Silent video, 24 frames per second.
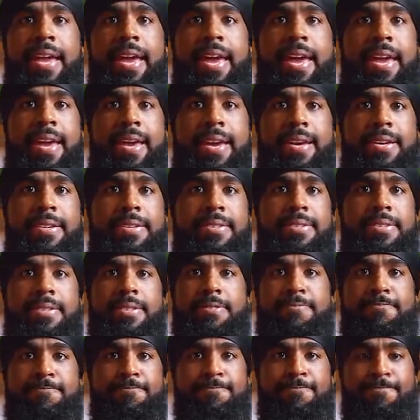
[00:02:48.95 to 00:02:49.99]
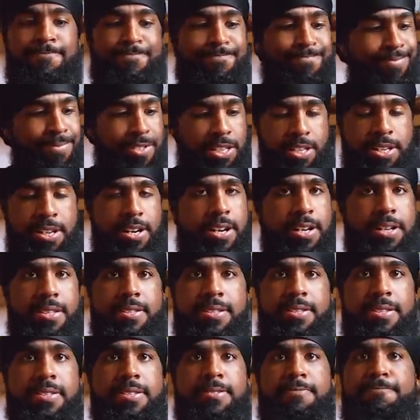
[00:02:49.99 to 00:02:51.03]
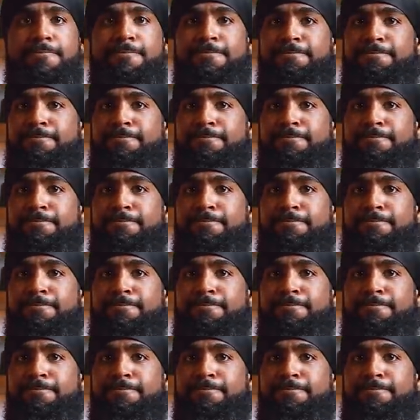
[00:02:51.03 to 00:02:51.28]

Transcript: eggs, nuts,